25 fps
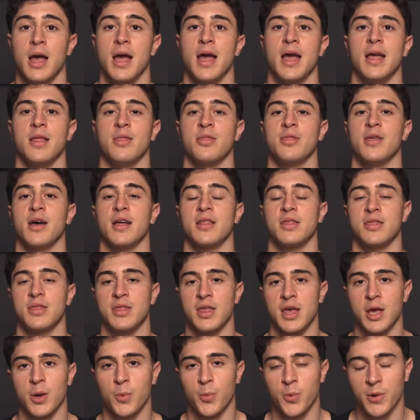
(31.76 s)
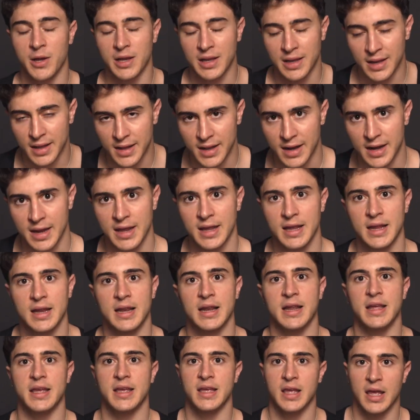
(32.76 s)
and that they will
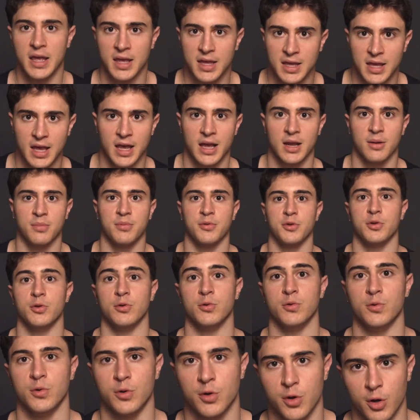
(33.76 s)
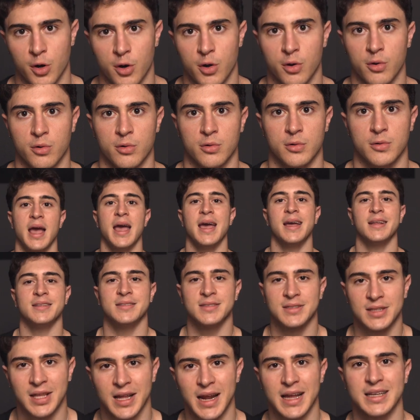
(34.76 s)
really help you grow. And
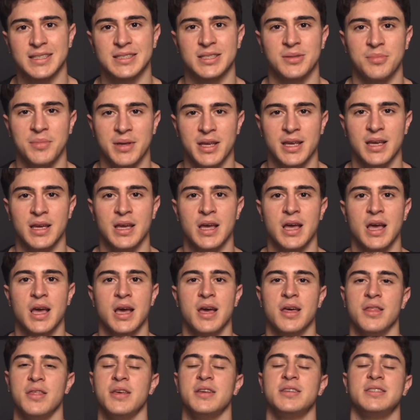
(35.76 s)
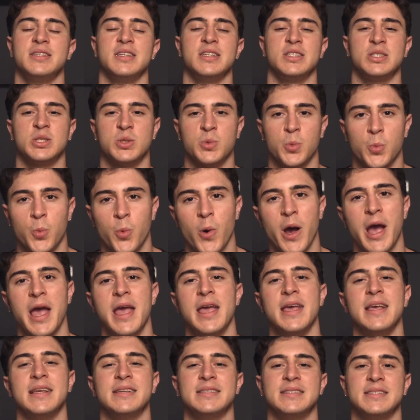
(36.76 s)
trust me, this is
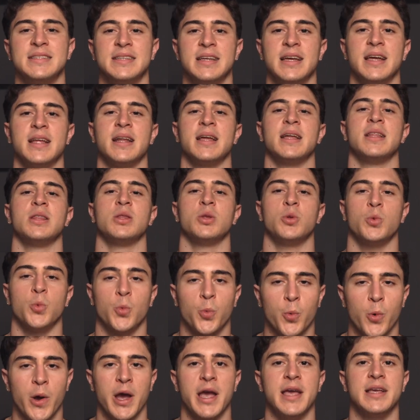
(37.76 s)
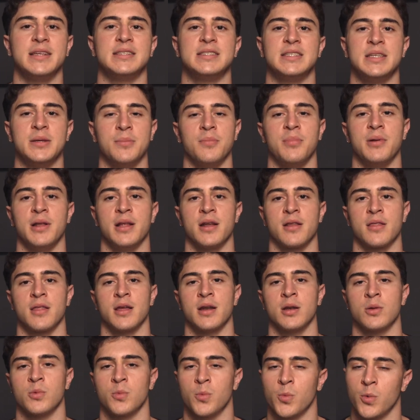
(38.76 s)
way easier and way simpler
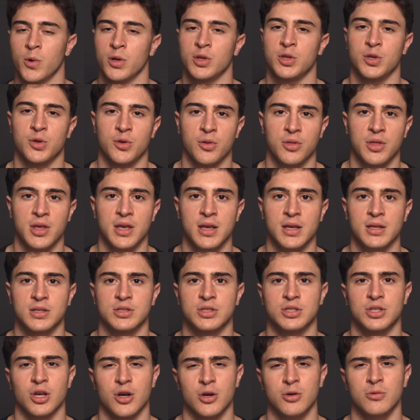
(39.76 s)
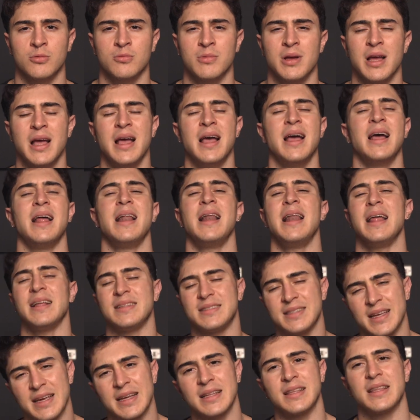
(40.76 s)
than what you think, so
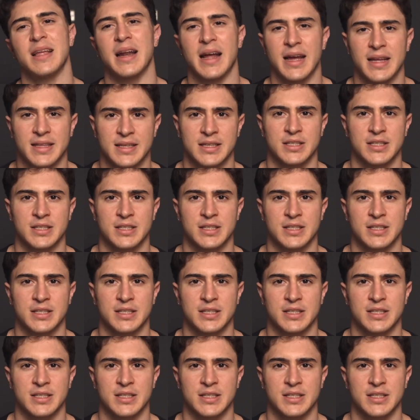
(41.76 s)
let's get right